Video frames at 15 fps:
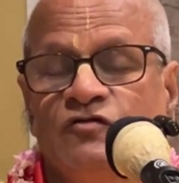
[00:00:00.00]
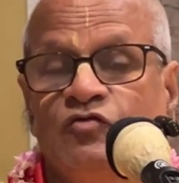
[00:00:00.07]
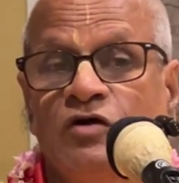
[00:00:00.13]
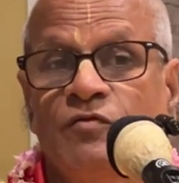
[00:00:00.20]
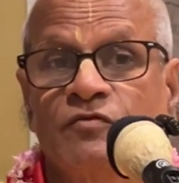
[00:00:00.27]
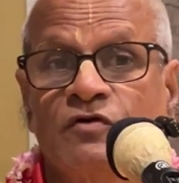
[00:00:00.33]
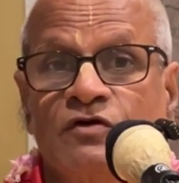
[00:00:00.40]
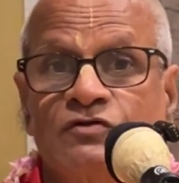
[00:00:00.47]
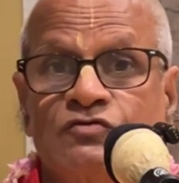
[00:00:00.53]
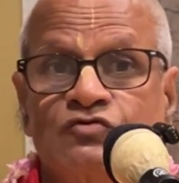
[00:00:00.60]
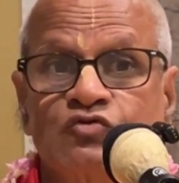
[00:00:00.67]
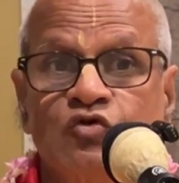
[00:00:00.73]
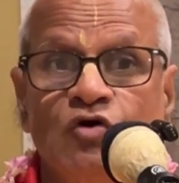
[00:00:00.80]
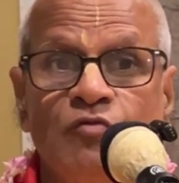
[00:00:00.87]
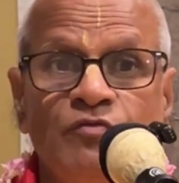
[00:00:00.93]
you have gone
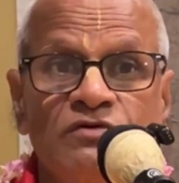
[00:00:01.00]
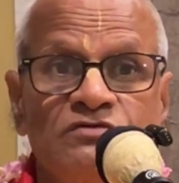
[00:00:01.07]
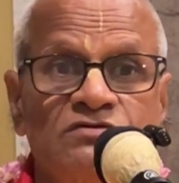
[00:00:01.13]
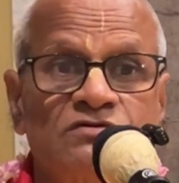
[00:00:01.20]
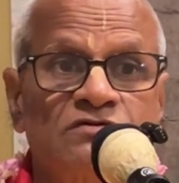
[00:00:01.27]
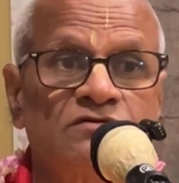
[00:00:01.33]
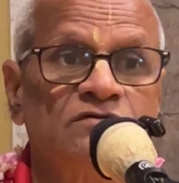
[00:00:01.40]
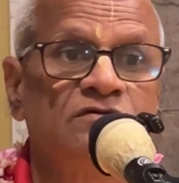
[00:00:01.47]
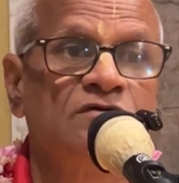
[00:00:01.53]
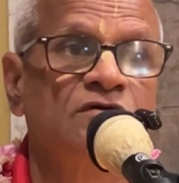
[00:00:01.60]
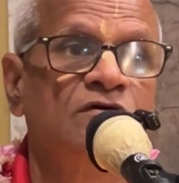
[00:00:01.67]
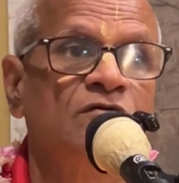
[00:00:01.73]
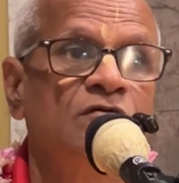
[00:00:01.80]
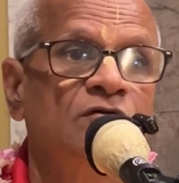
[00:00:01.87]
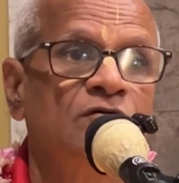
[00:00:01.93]
so much
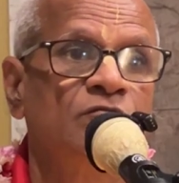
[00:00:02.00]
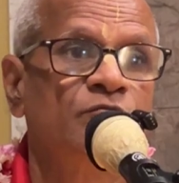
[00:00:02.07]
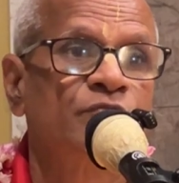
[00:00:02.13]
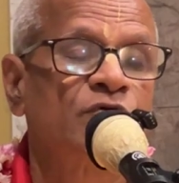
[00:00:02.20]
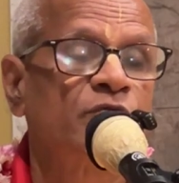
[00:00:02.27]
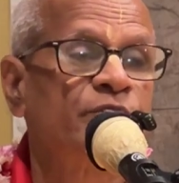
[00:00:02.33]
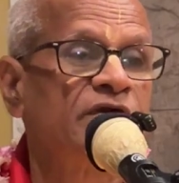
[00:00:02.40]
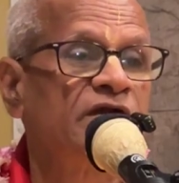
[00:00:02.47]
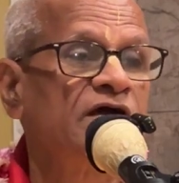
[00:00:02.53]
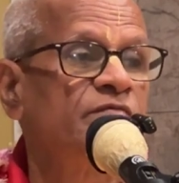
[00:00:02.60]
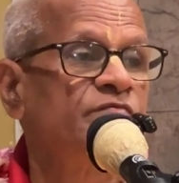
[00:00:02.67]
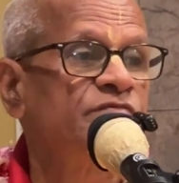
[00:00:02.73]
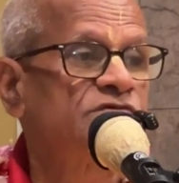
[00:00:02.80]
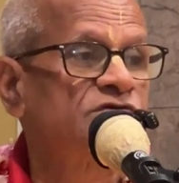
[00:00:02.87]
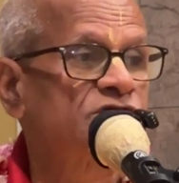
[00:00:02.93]

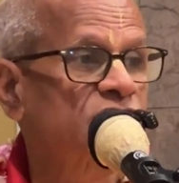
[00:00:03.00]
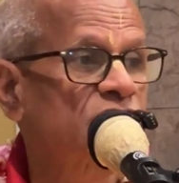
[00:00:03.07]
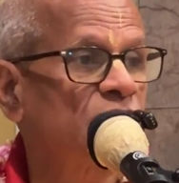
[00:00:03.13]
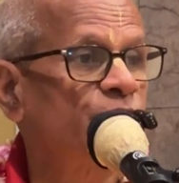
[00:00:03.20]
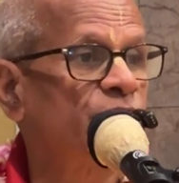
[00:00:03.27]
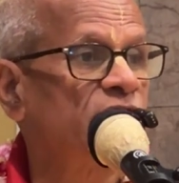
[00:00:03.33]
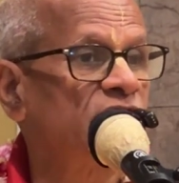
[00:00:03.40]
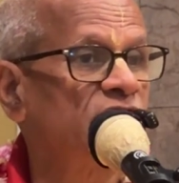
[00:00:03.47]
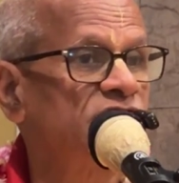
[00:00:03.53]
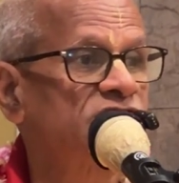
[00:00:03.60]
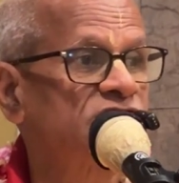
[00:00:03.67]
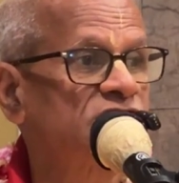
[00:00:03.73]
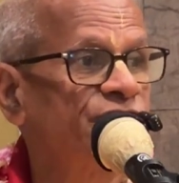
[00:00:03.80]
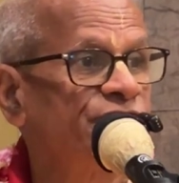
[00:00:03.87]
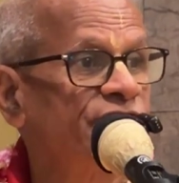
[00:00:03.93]
problems,
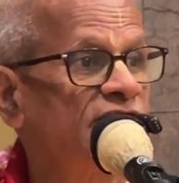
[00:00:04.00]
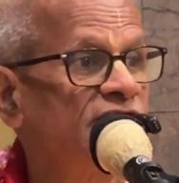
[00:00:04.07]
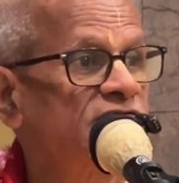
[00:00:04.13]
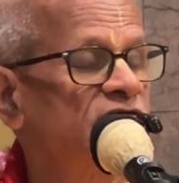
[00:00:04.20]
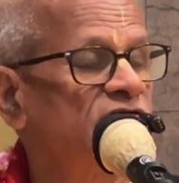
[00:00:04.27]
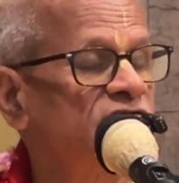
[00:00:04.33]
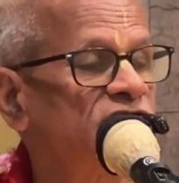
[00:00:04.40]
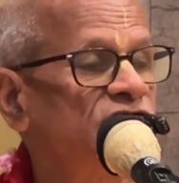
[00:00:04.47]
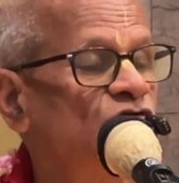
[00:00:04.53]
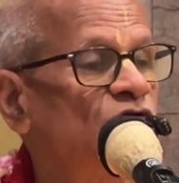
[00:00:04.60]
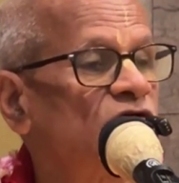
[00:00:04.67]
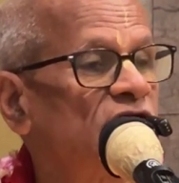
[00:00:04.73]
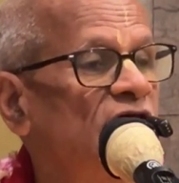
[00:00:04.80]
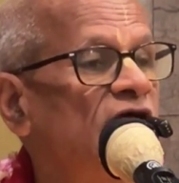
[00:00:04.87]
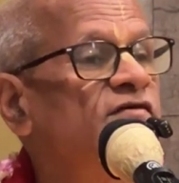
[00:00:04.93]
troubles, tribulations in
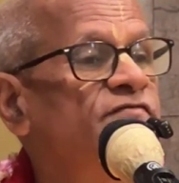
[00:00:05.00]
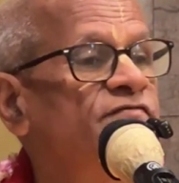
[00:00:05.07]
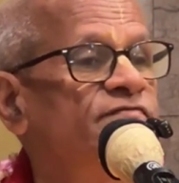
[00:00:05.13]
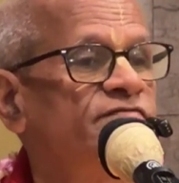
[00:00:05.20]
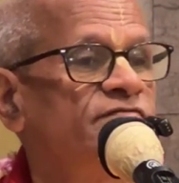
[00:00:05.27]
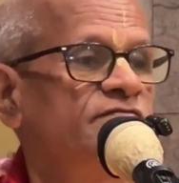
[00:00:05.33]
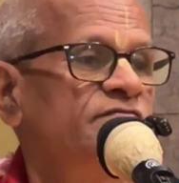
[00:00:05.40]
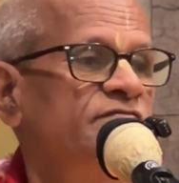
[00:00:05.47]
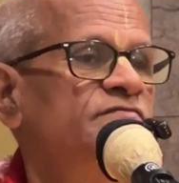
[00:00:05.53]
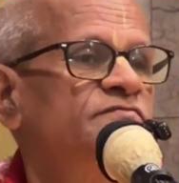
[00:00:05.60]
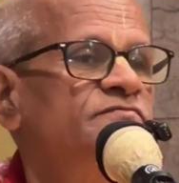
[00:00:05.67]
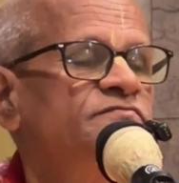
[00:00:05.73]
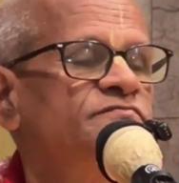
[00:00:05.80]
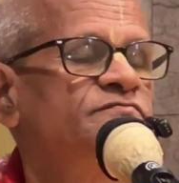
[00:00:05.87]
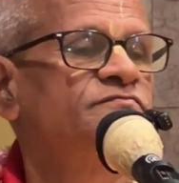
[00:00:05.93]
your life
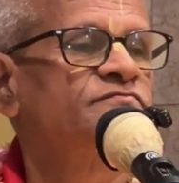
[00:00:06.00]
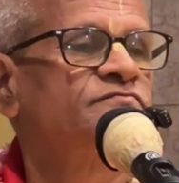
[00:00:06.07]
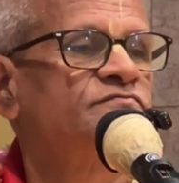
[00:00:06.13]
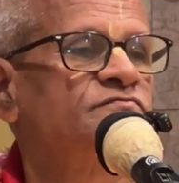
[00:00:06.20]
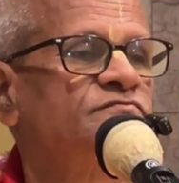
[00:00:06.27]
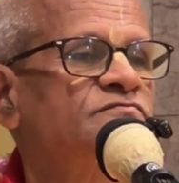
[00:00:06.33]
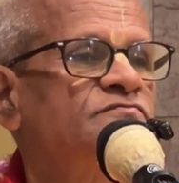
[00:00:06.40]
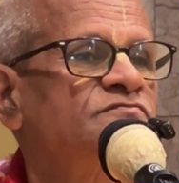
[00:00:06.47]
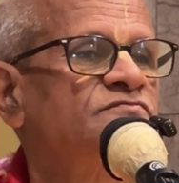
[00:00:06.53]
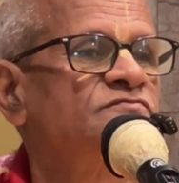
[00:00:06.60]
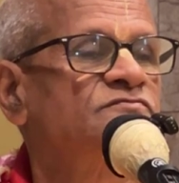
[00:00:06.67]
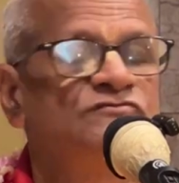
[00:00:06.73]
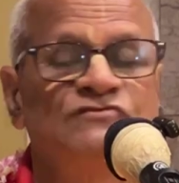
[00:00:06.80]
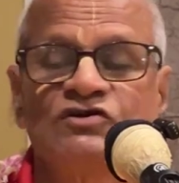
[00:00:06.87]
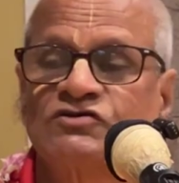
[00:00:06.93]

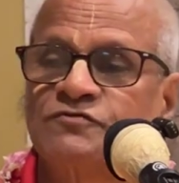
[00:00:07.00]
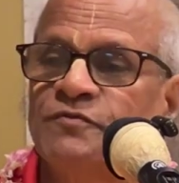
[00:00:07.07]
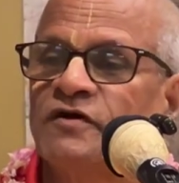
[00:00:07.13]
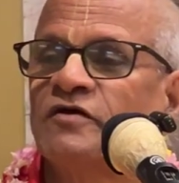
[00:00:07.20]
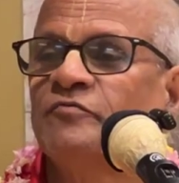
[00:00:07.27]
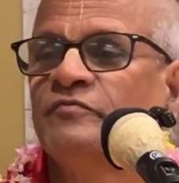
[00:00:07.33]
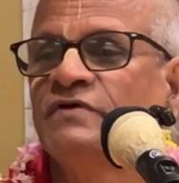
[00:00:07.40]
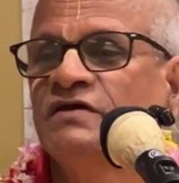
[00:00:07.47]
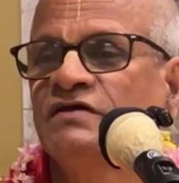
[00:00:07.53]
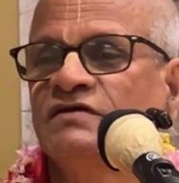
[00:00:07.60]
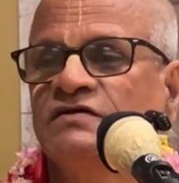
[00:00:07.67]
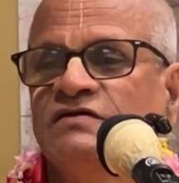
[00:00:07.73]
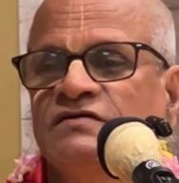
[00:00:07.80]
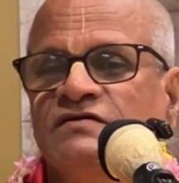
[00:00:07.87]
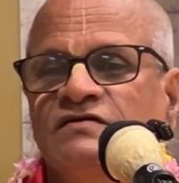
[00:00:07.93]
just for
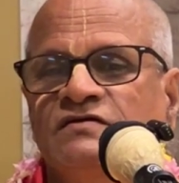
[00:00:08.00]
me.